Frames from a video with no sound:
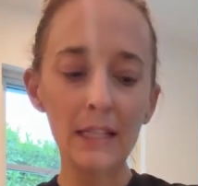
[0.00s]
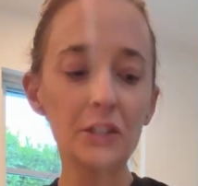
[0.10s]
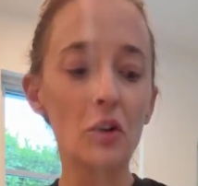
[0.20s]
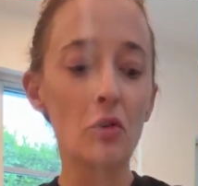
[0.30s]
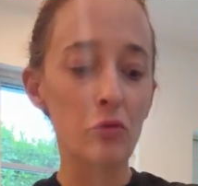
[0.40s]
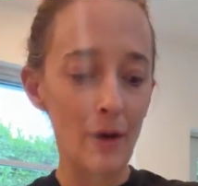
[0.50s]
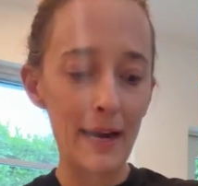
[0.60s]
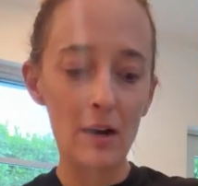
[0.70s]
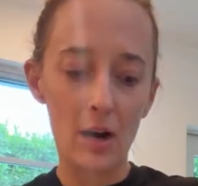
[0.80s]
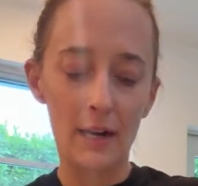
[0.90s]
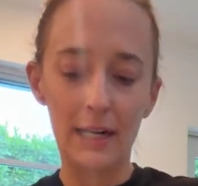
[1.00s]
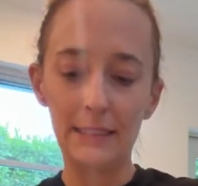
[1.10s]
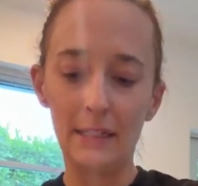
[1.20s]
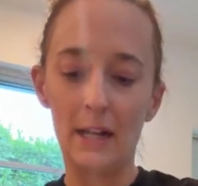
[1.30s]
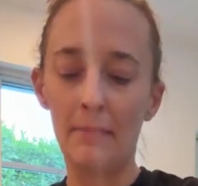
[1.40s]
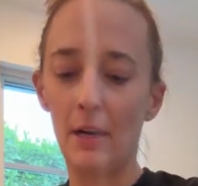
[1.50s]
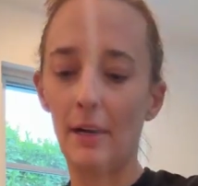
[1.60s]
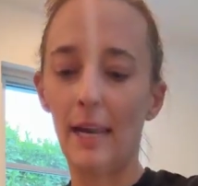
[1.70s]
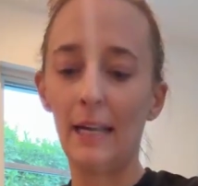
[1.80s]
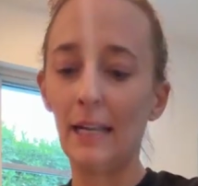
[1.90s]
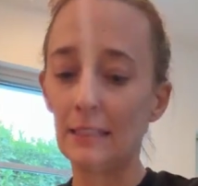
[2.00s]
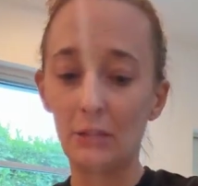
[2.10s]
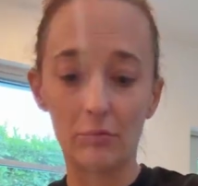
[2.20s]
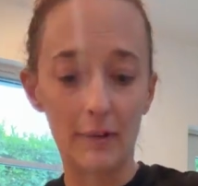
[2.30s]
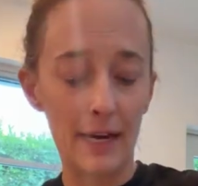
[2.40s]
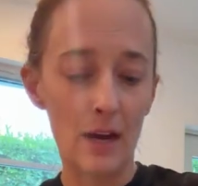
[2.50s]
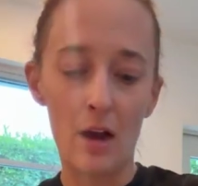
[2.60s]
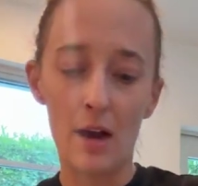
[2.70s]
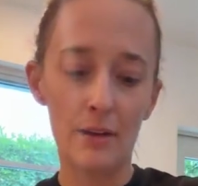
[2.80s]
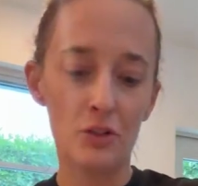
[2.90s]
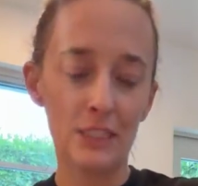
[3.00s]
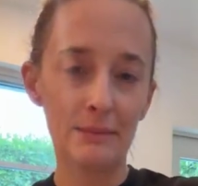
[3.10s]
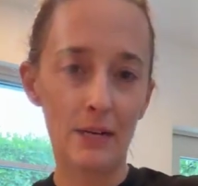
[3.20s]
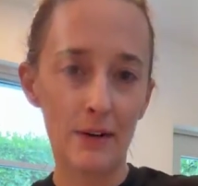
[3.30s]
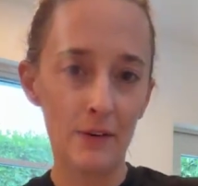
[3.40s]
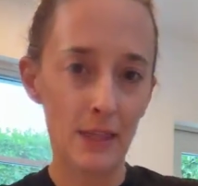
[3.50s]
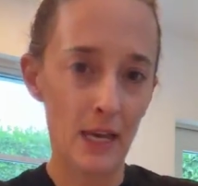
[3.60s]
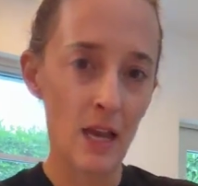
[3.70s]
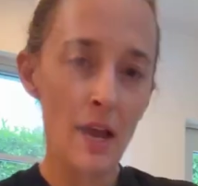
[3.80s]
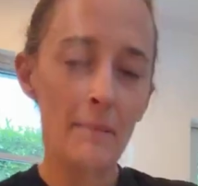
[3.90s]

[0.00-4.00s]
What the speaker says: It's a great carne asada marinade. It's great on just about everything.